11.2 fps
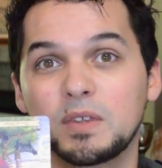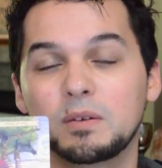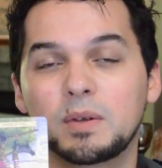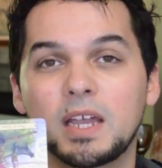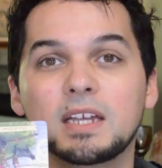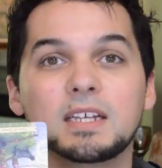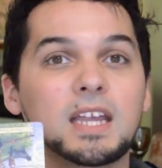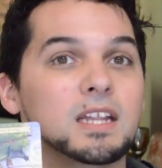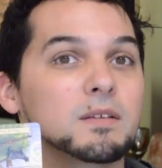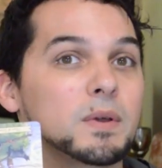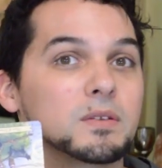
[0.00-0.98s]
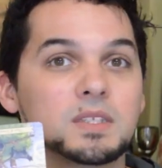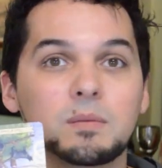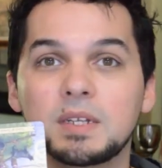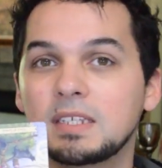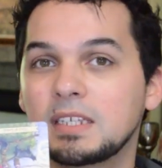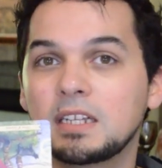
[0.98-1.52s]
Okay, again, whether
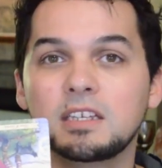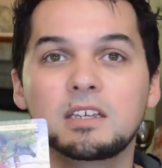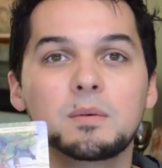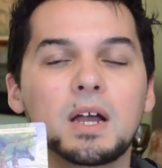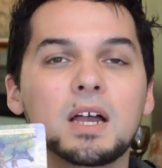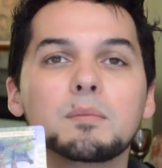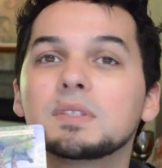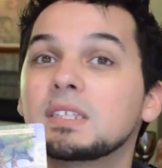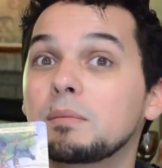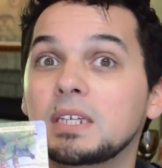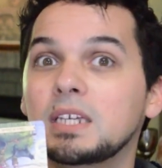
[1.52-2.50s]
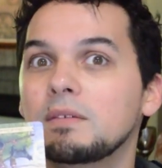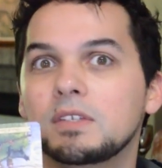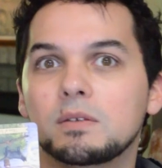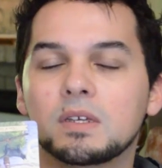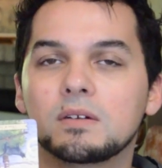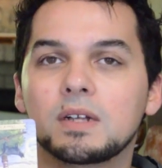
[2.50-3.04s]
somebody's setting you up, somebody gives
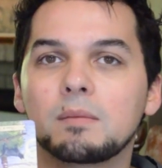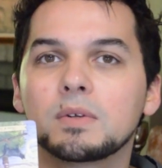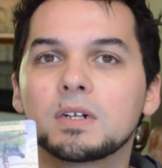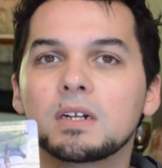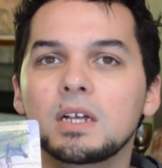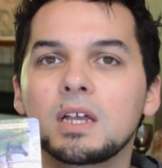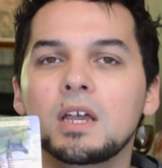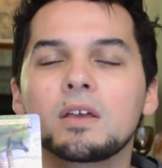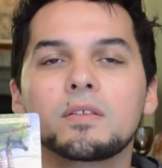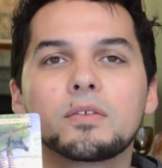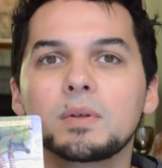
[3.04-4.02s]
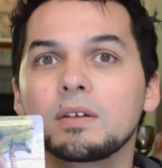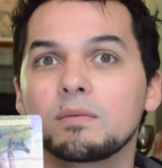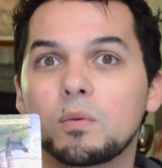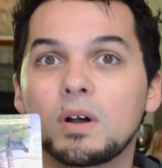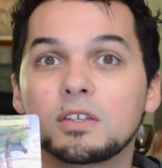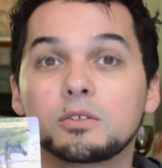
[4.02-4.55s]
you their number, the Three
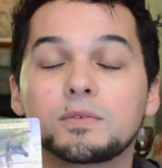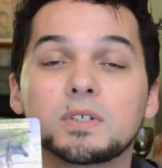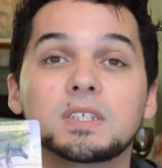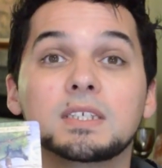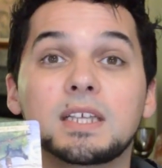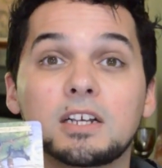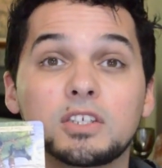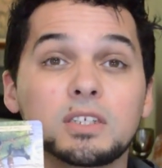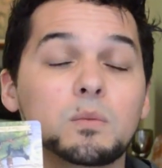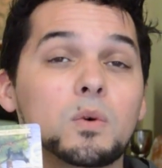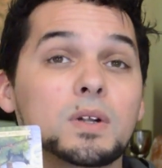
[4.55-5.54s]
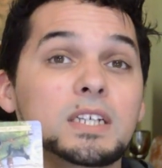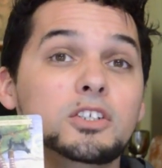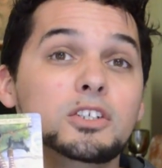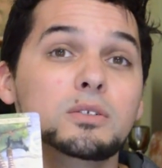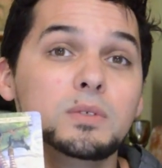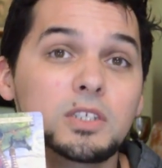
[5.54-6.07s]
of Wands reversed is actually a warning
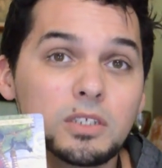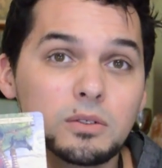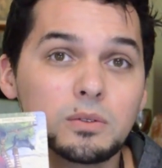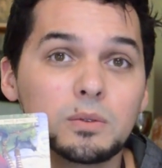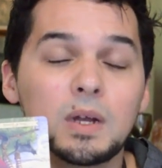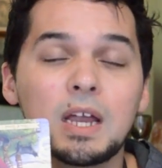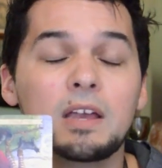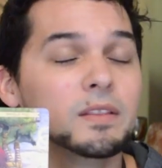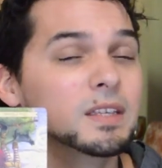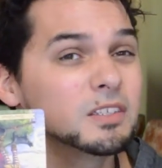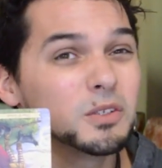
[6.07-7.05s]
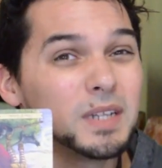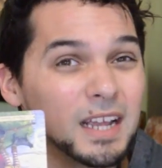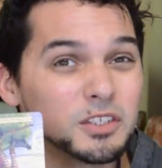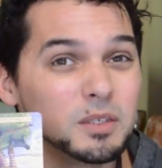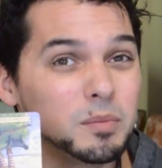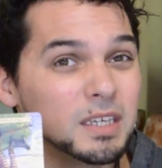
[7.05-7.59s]
to you. This could
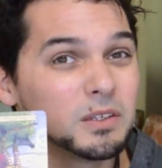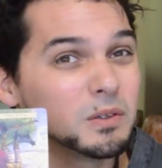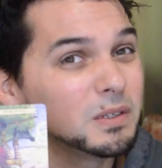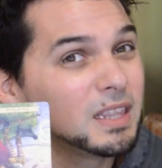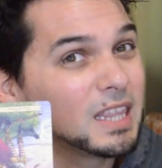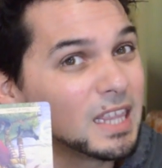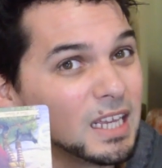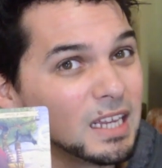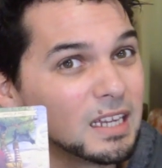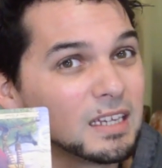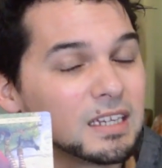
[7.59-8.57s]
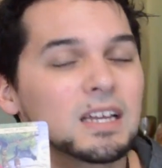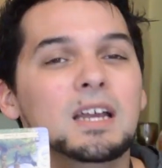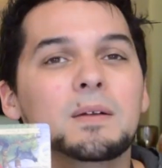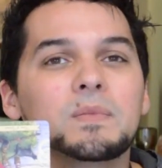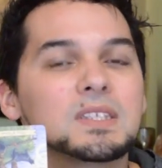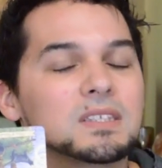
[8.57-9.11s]
actually be a good thing.
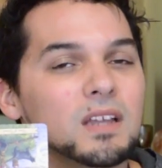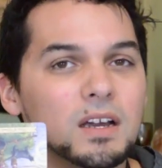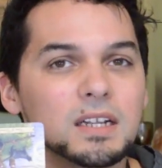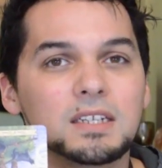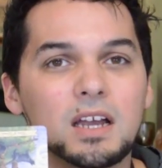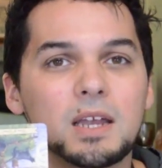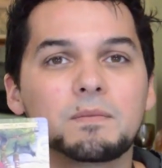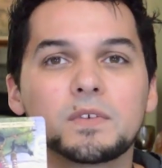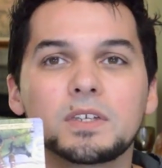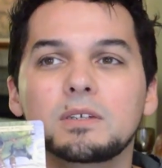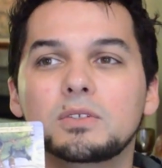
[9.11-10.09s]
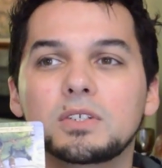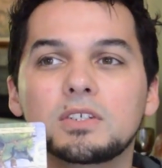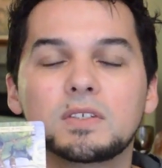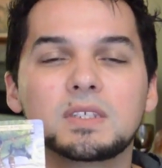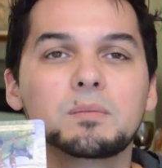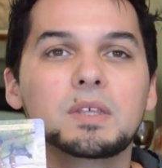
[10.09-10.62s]
It's not a time for you to
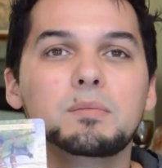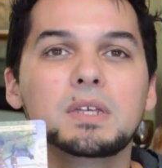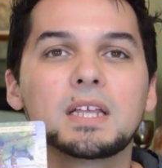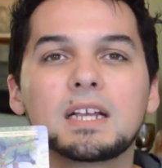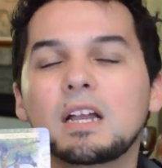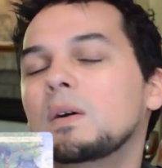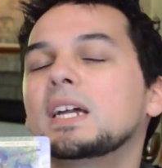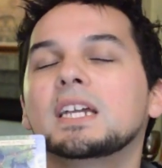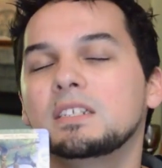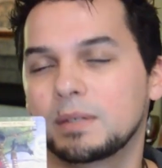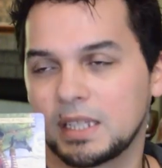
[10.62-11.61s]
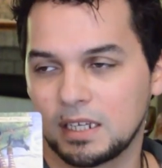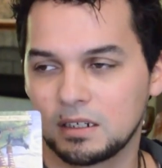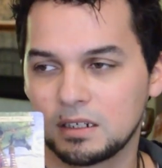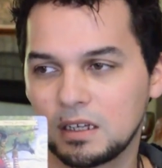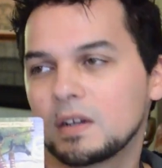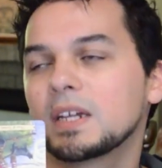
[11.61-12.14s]
just simply be like, oh, I'll get to it later.
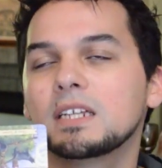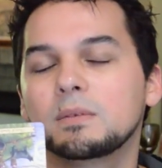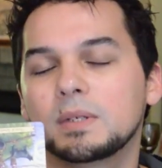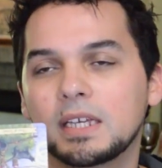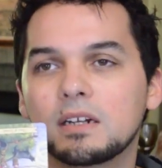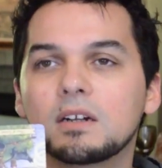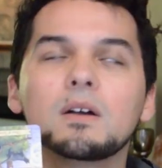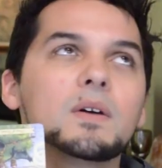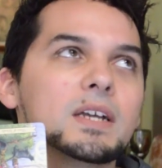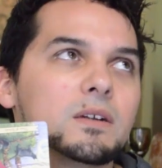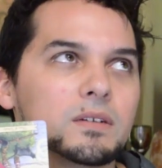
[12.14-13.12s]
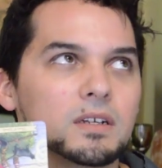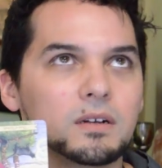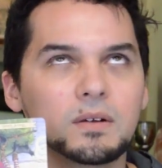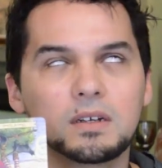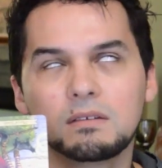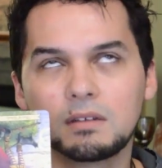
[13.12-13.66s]
I'll get to it later. Oh, I don't
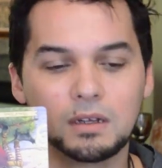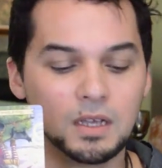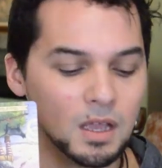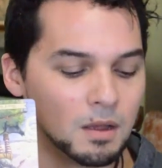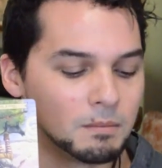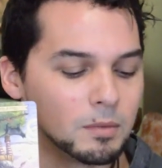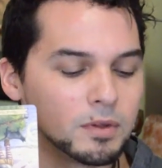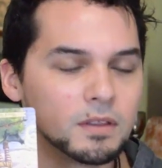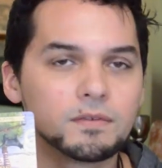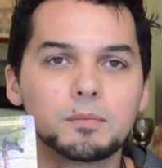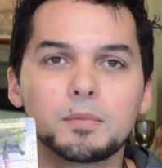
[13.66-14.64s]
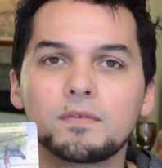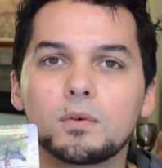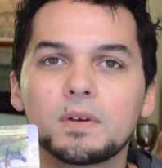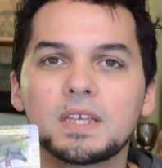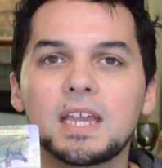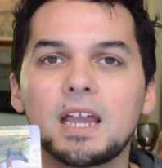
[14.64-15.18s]
know. Remember the
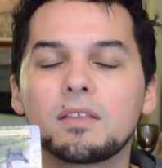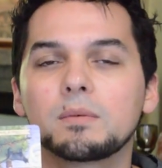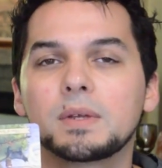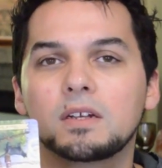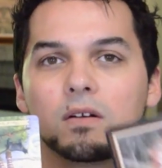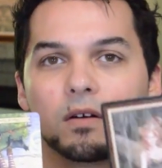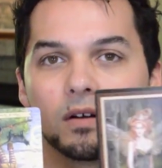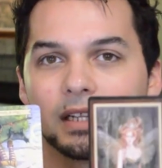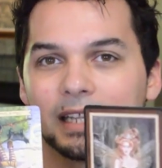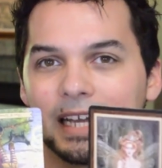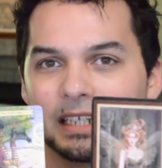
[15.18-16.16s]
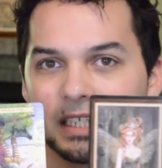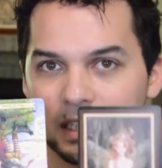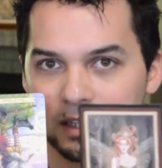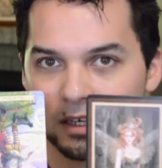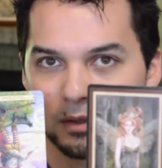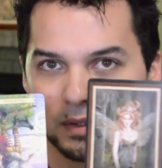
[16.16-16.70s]
Before the Gathering card. Let
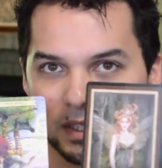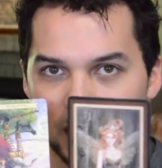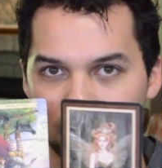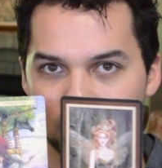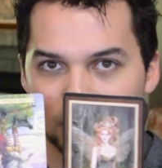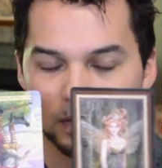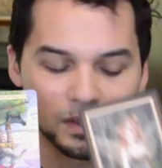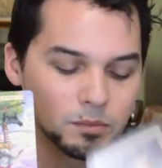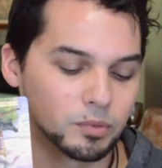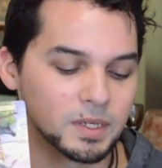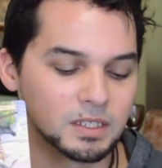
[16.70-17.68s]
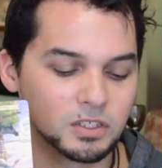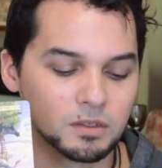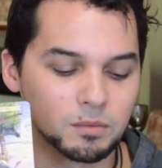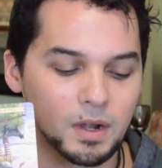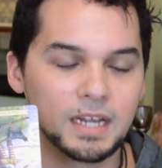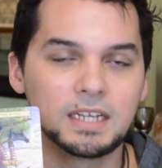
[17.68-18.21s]
those others bridge the
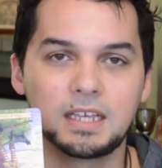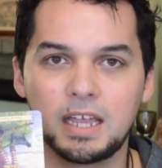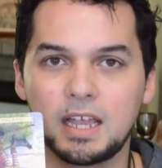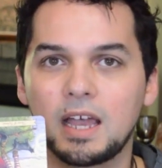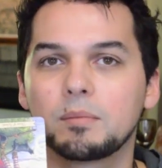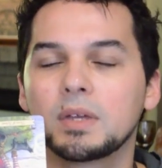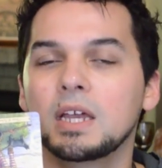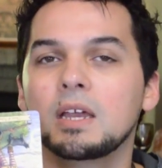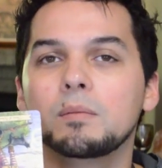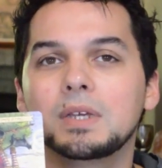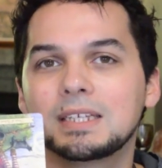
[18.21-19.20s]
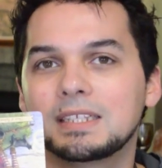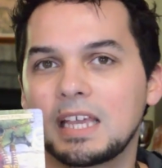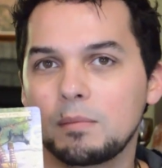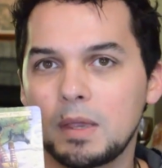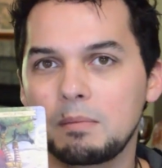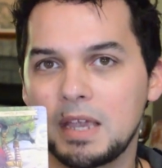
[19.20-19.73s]
right gap, because
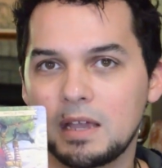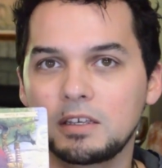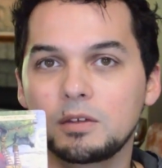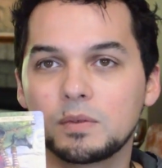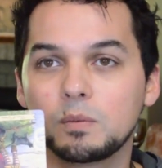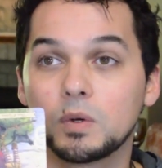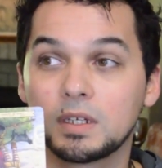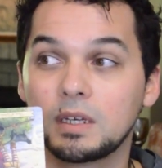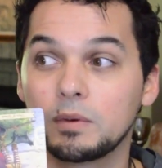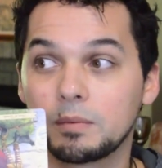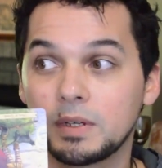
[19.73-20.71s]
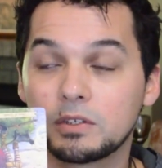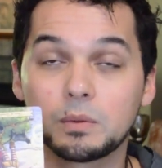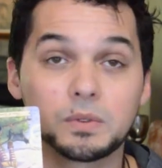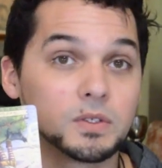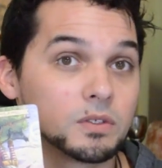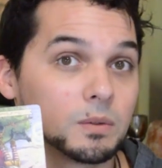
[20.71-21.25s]
they may be working with
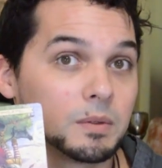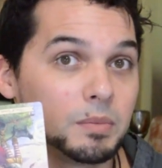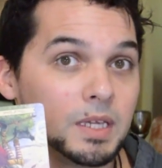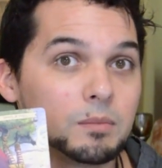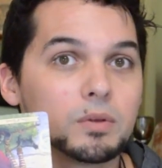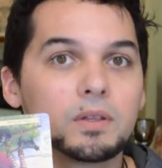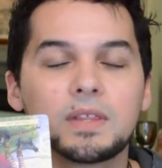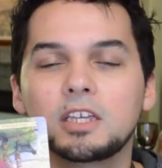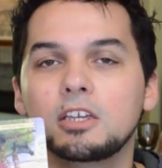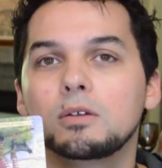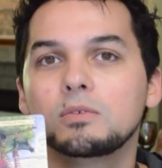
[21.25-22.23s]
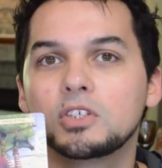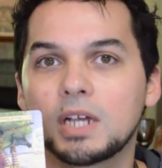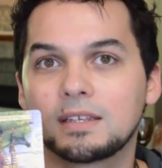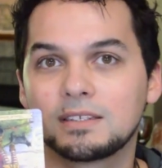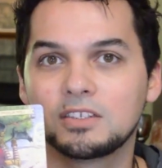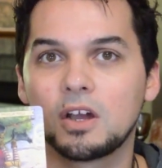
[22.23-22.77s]
resources or with people that you
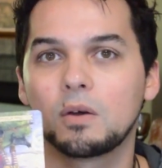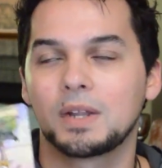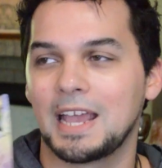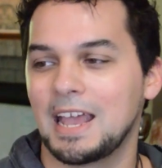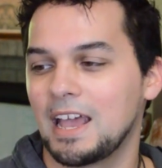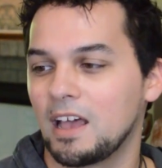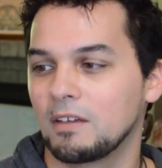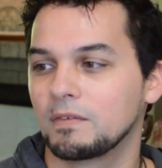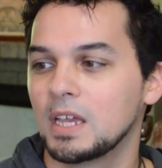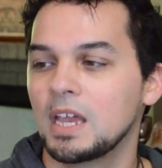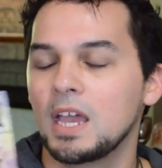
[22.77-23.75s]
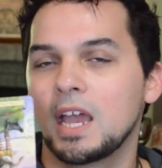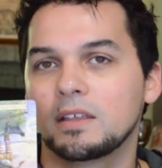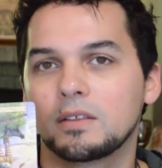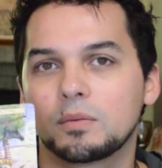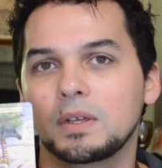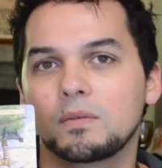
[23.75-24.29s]
just don't have. And
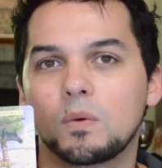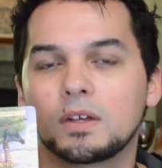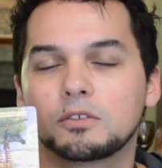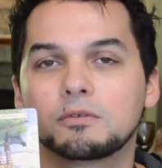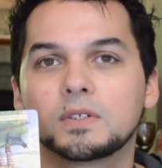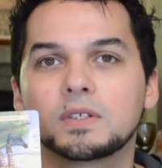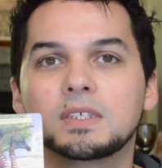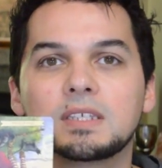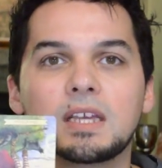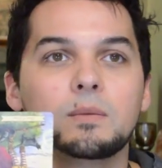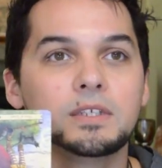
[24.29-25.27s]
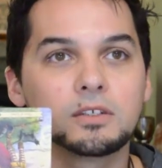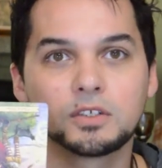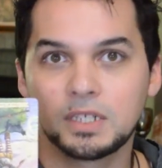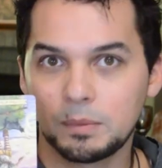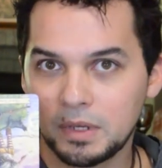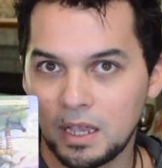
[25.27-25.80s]
the Three of Wands reverse is saying, when your
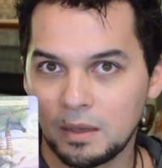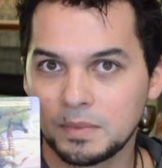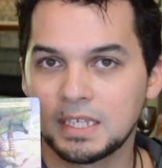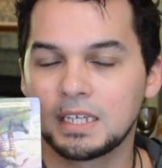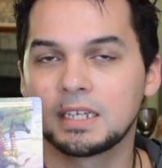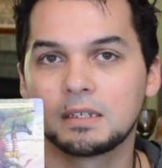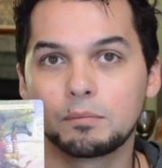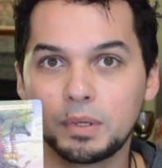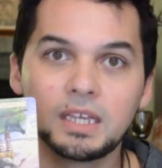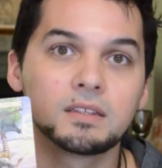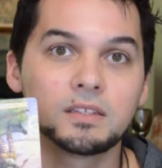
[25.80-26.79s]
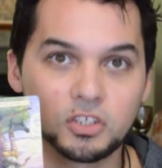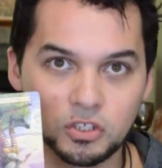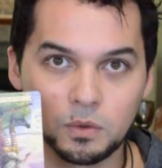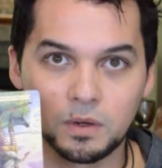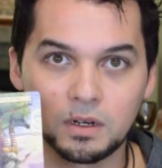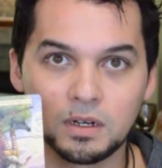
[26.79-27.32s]
ship comes in, be at the
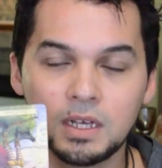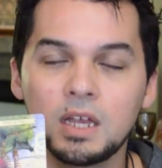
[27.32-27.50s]
shore.